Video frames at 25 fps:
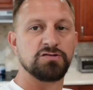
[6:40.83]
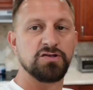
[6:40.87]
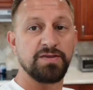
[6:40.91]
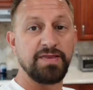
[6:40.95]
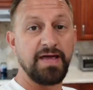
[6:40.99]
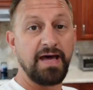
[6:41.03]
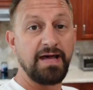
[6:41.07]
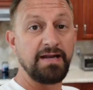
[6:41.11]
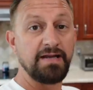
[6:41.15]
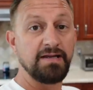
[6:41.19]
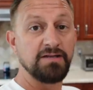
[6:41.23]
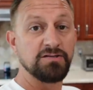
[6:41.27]
So
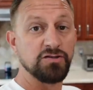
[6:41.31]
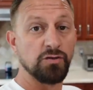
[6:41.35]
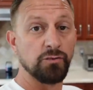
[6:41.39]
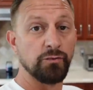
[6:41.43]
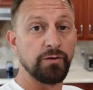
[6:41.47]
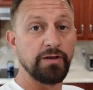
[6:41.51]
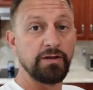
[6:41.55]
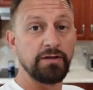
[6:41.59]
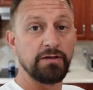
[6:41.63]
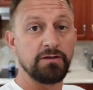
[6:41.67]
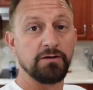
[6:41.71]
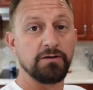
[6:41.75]
that is a
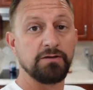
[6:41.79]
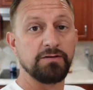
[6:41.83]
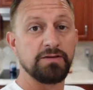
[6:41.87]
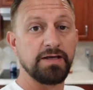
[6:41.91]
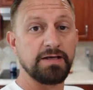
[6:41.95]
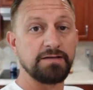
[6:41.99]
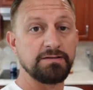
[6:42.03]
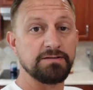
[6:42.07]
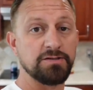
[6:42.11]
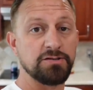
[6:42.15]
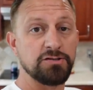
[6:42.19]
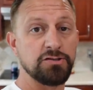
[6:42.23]
really good
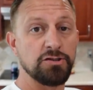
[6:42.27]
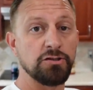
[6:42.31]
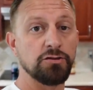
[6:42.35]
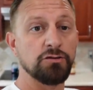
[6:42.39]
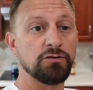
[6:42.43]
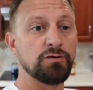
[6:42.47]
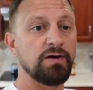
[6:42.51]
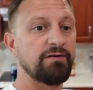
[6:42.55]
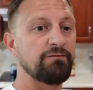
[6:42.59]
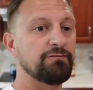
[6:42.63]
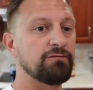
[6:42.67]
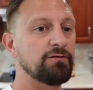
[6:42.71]
thing to
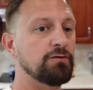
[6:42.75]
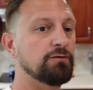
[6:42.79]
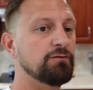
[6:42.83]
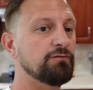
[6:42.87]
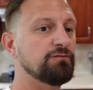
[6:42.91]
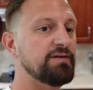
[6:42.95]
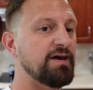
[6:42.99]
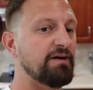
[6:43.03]
do if you've